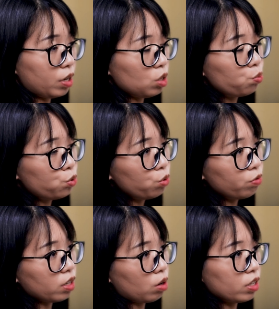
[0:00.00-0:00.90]
by
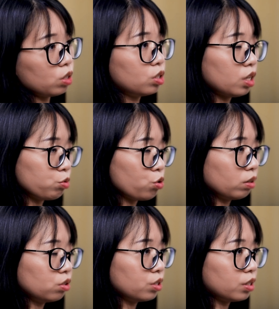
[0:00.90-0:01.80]
improving our conceptual
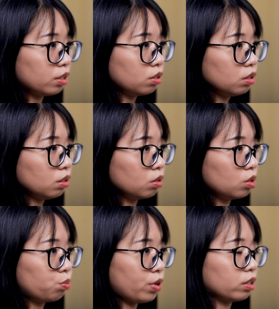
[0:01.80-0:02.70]
understanding,
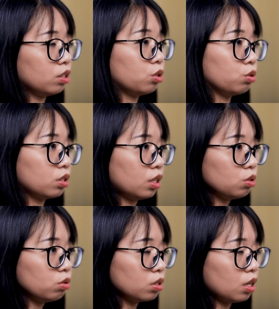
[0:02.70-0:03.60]
the practical
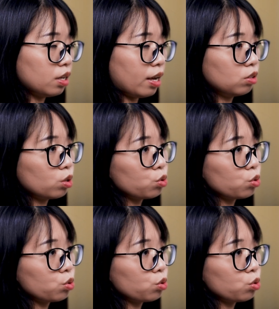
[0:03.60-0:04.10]
skills, and